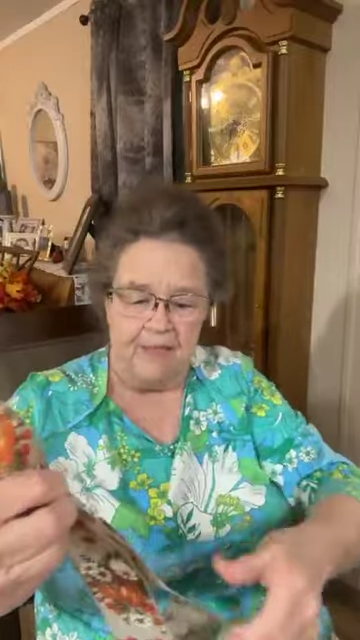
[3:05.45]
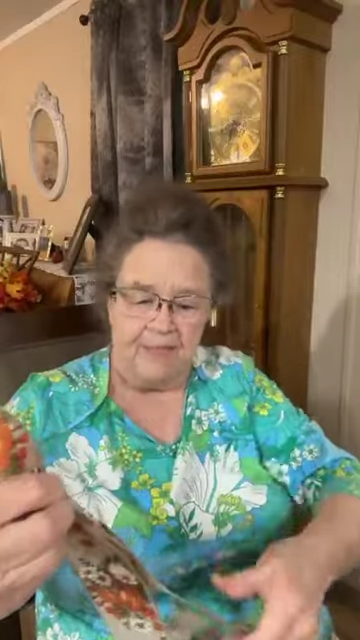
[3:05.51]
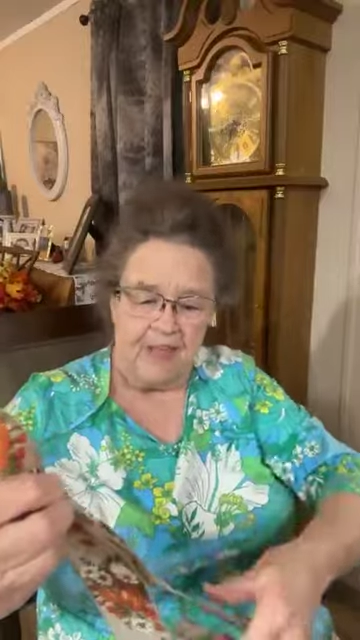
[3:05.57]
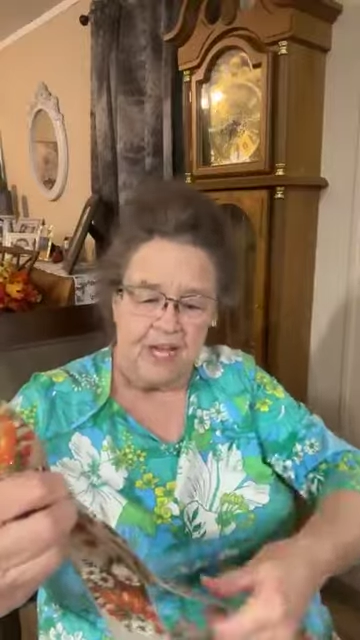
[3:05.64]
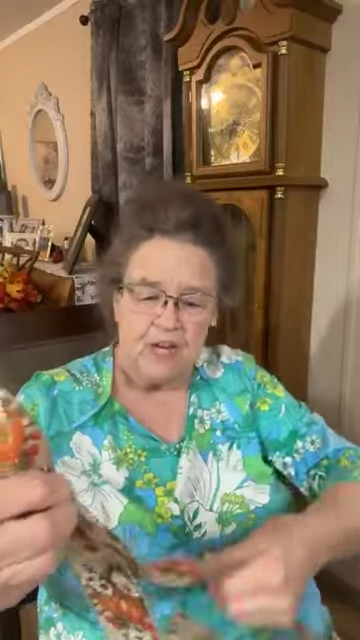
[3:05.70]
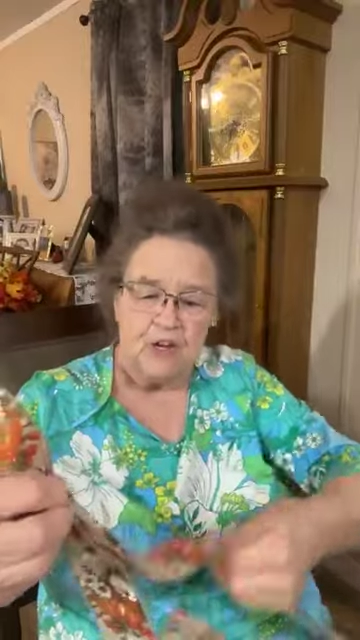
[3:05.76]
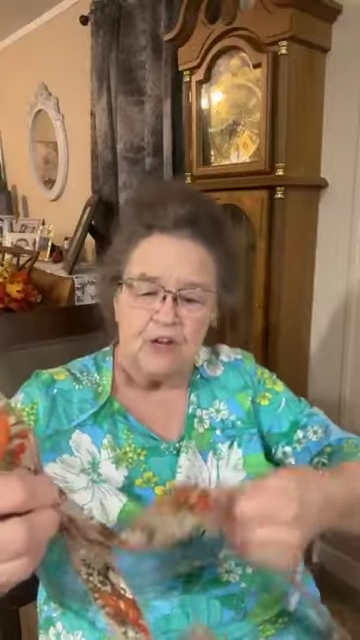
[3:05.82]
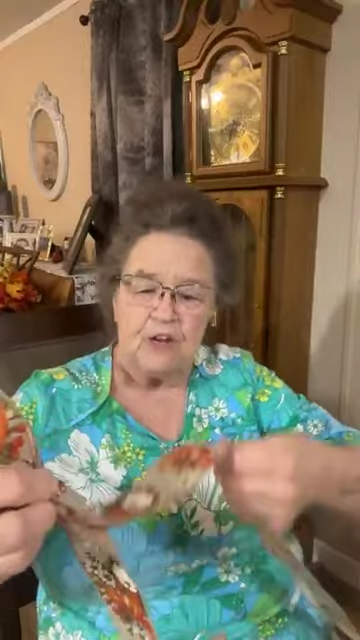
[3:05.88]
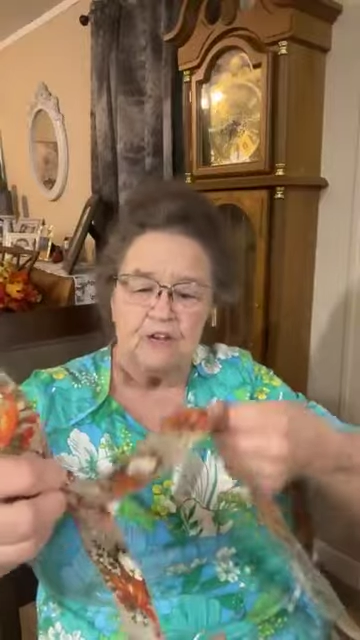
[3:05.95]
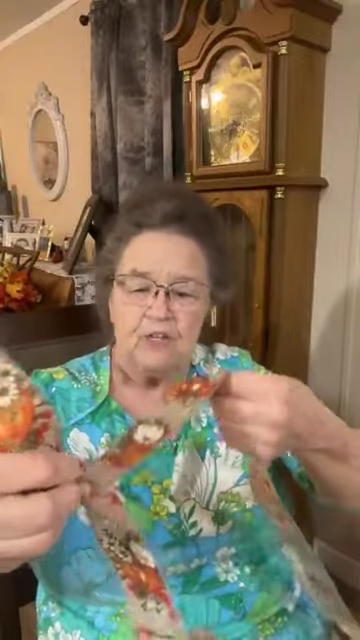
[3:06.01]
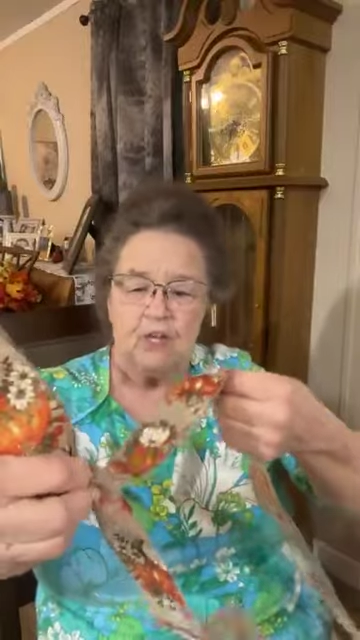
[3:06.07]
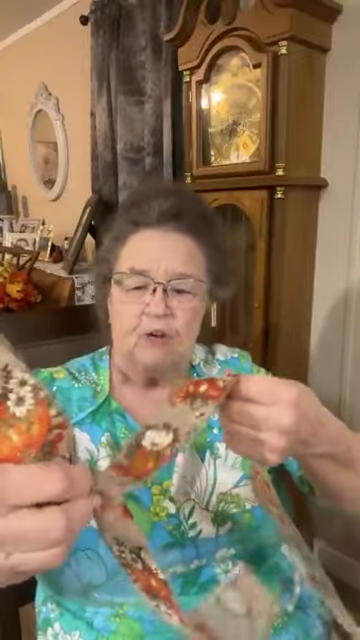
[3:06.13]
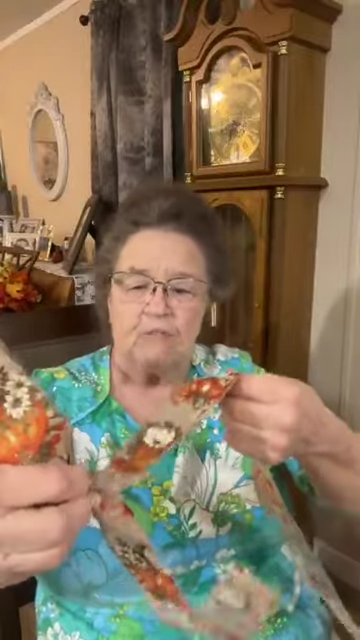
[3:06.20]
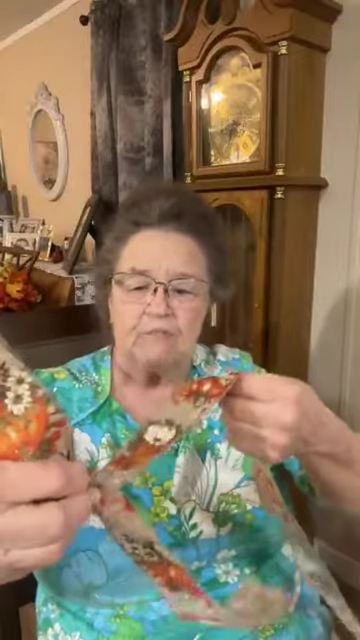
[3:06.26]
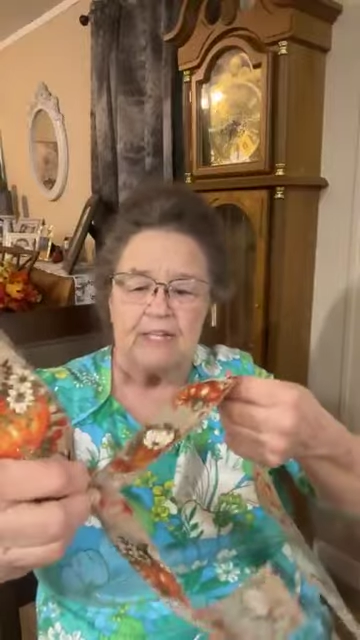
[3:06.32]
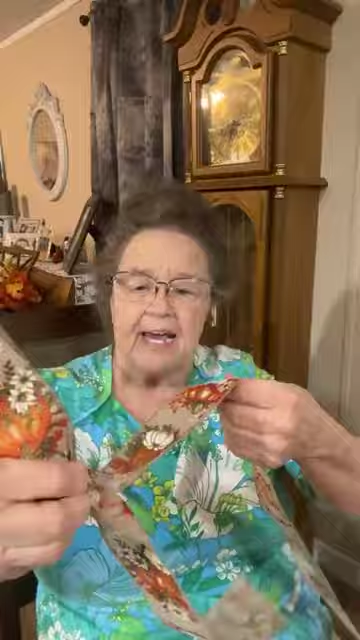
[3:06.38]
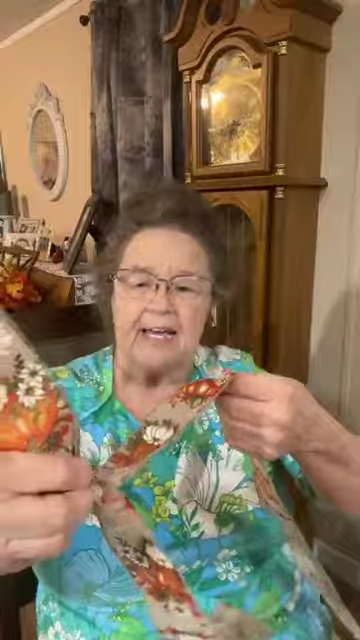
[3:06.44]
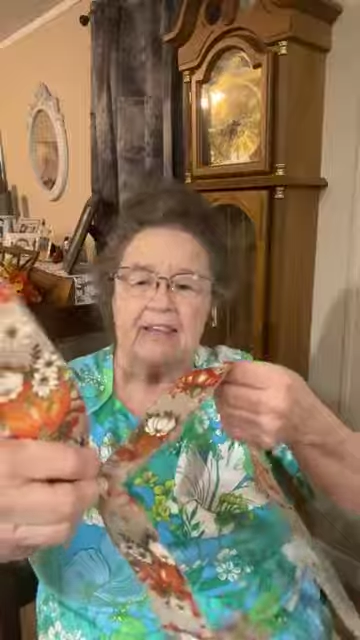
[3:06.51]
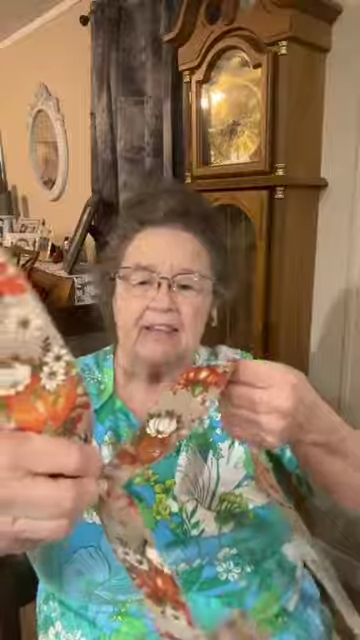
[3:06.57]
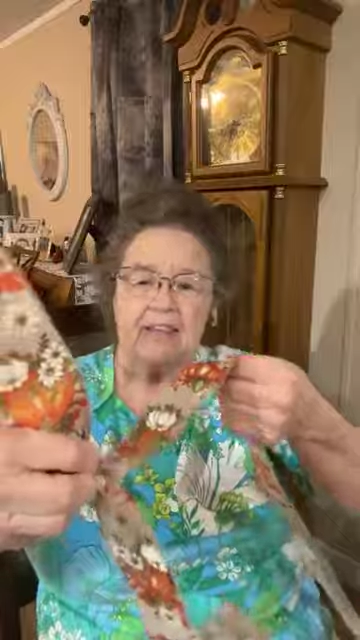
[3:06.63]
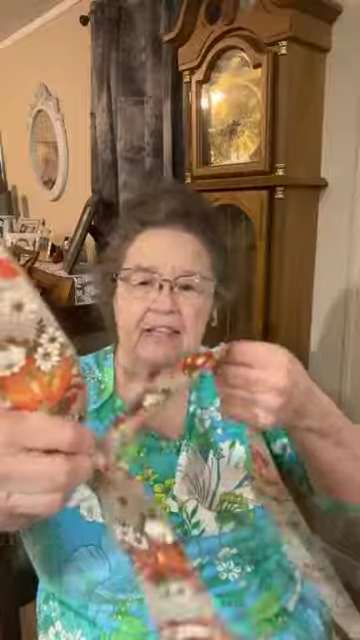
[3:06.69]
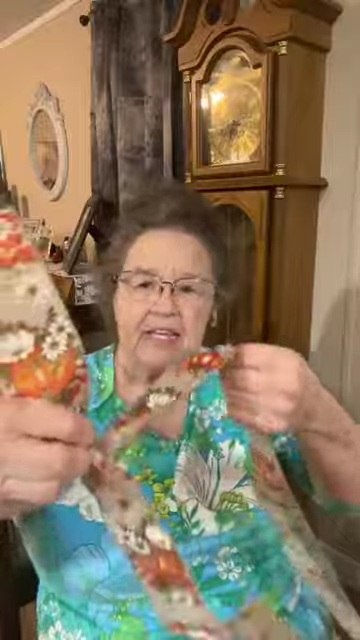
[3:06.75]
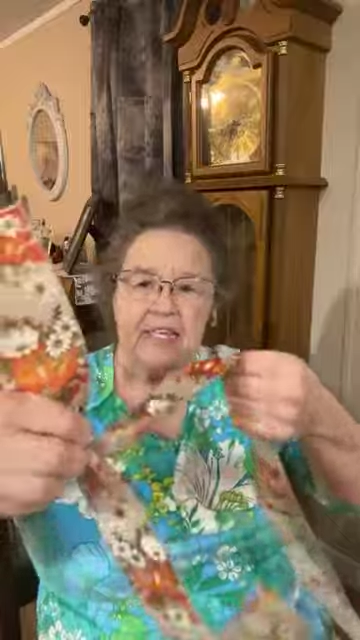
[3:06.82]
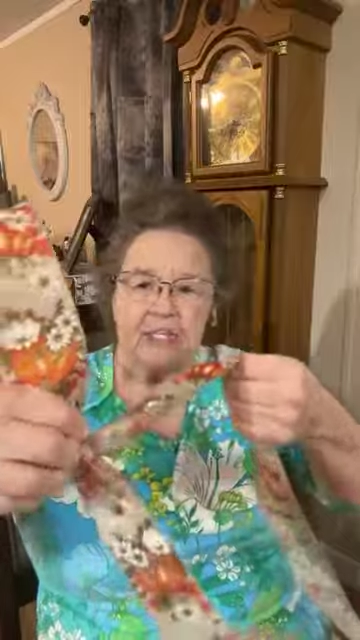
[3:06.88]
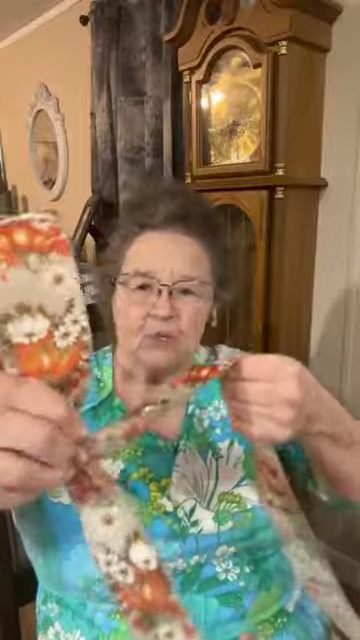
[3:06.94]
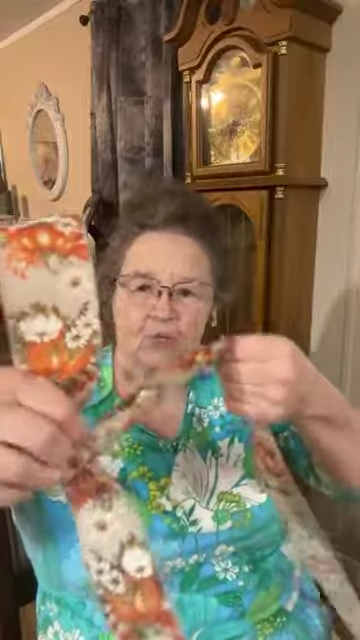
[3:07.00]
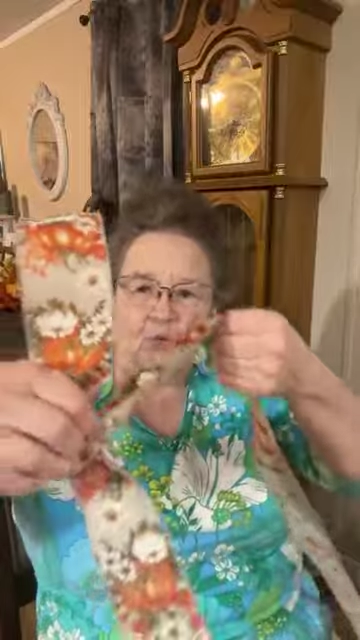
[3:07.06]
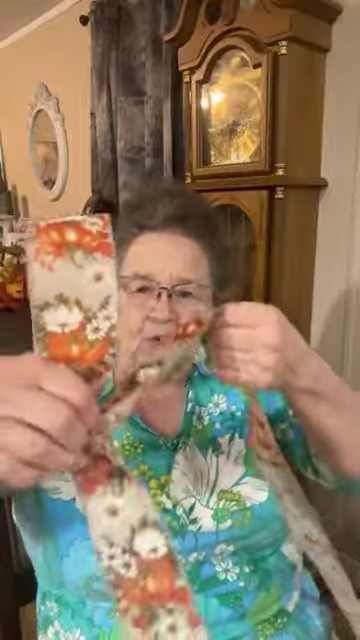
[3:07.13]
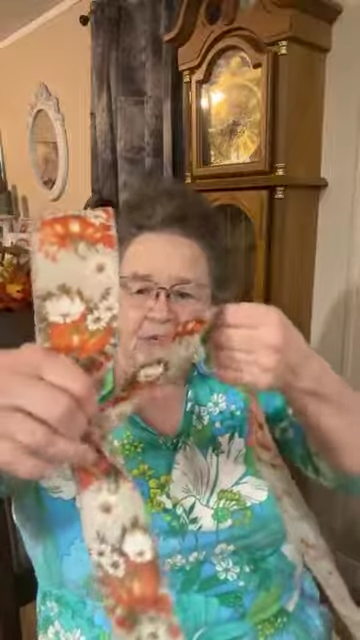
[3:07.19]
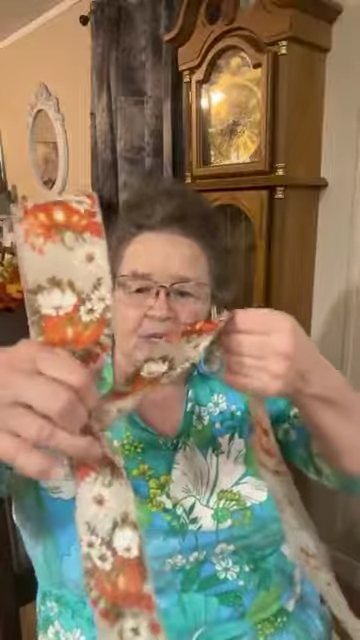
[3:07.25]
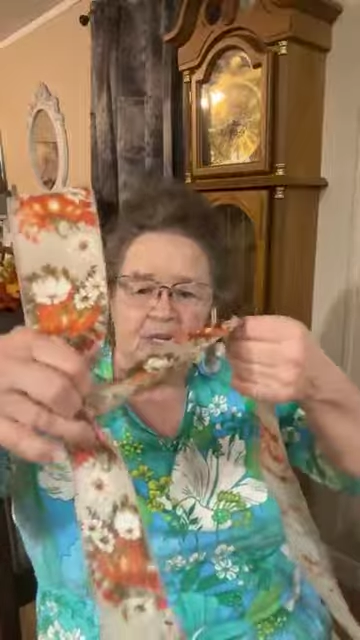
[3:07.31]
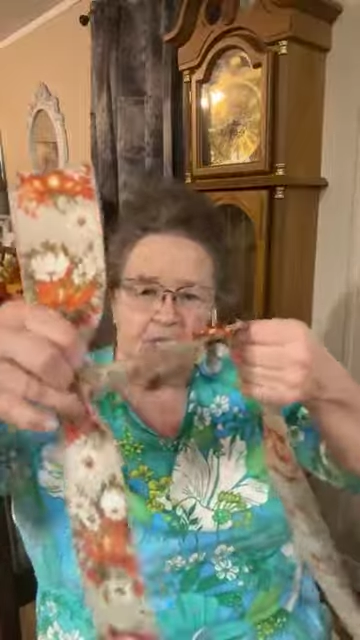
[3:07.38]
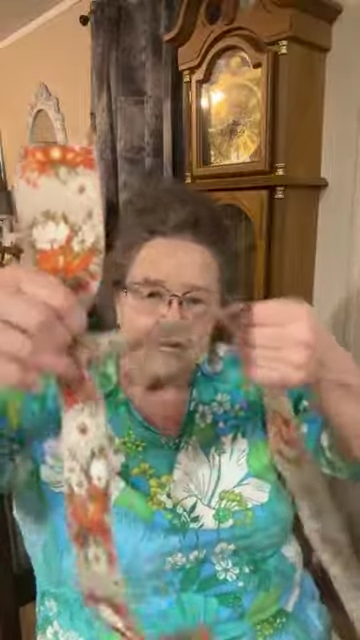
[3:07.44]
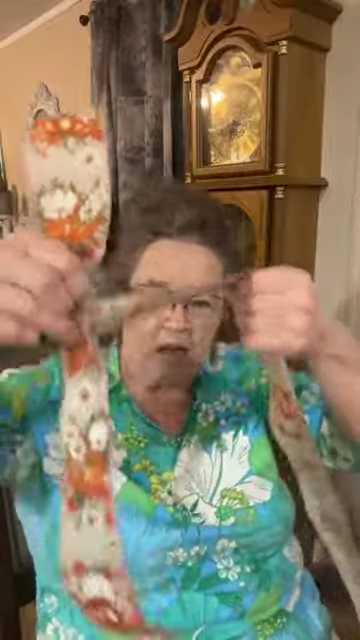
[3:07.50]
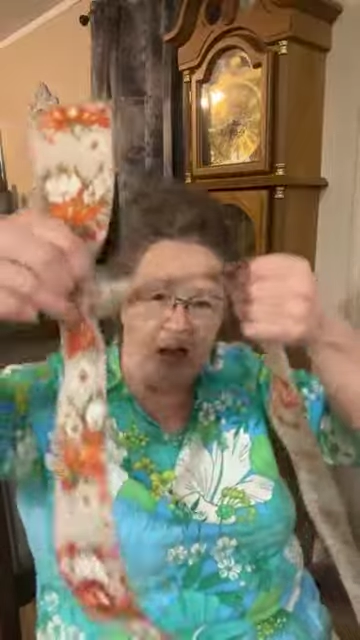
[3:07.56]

and then you're going to take this one,